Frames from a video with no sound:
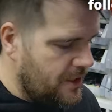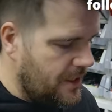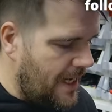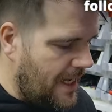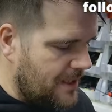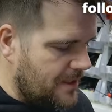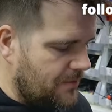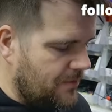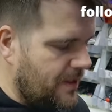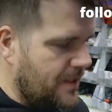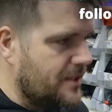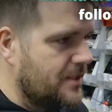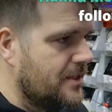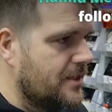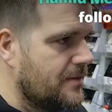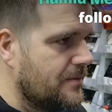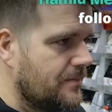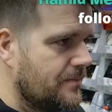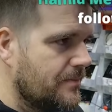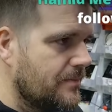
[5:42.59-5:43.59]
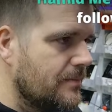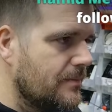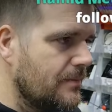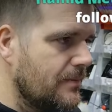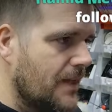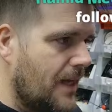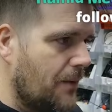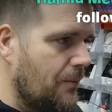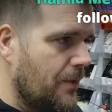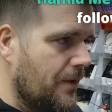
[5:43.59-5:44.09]
Yeah, so this,
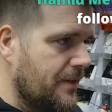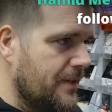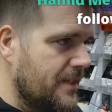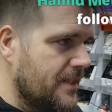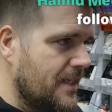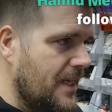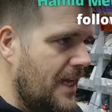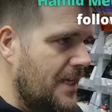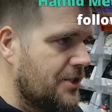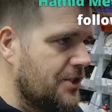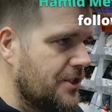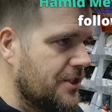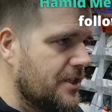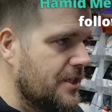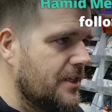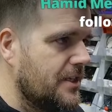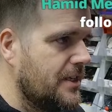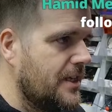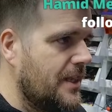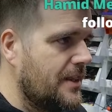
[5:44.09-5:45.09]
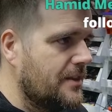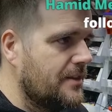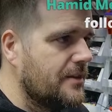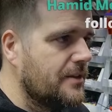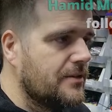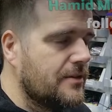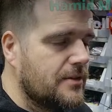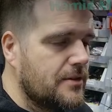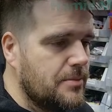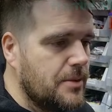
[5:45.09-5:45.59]
like one of these latches. Yeah,
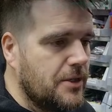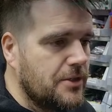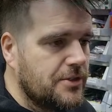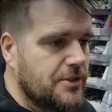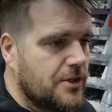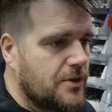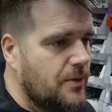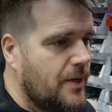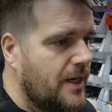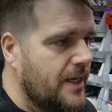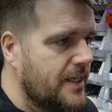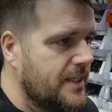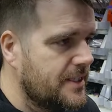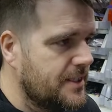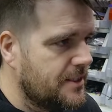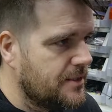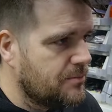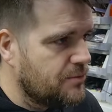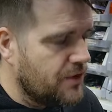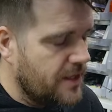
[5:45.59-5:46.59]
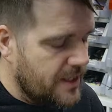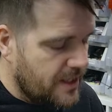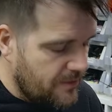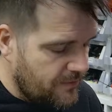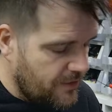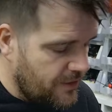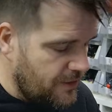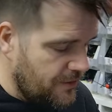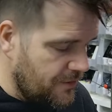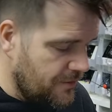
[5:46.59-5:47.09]
to be honest, they're quite easy to break if
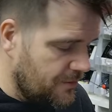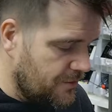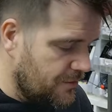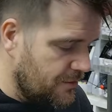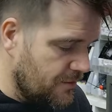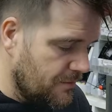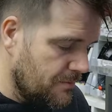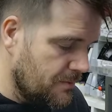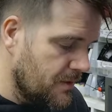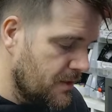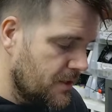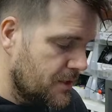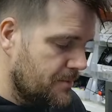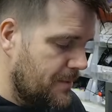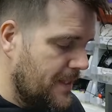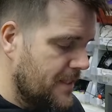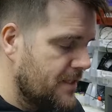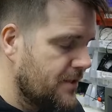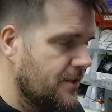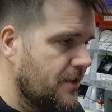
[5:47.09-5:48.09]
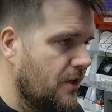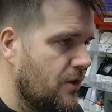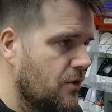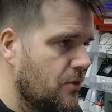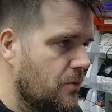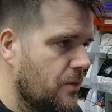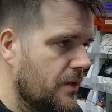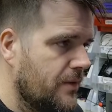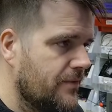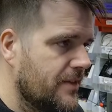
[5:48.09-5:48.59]
you're not used to them, especially the long
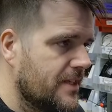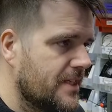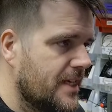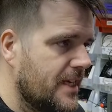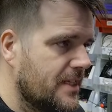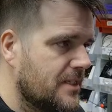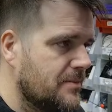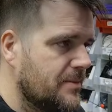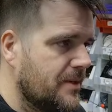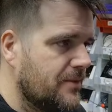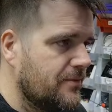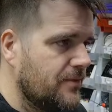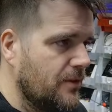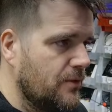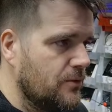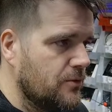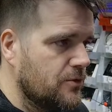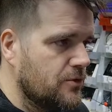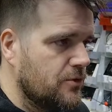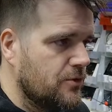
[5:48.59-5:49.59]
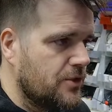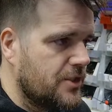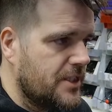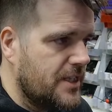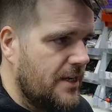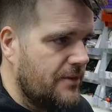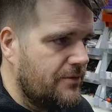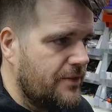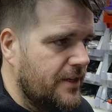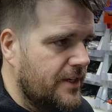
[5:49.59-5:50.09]
one. If this gets a bit of flux or
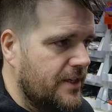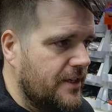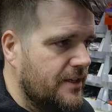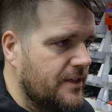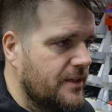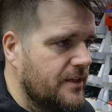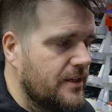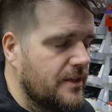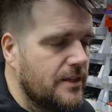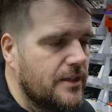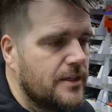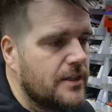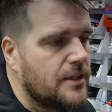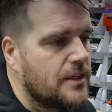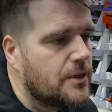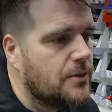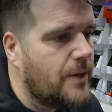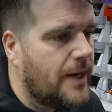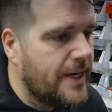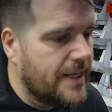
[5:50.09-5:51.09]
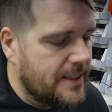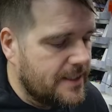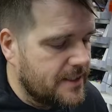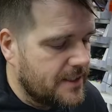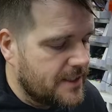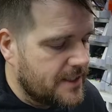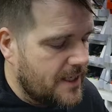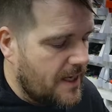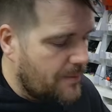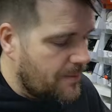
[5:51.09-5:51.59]
stiff, you can quite easily
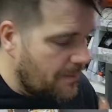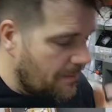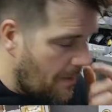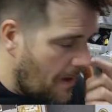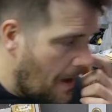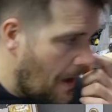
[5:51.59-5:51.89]
snap them.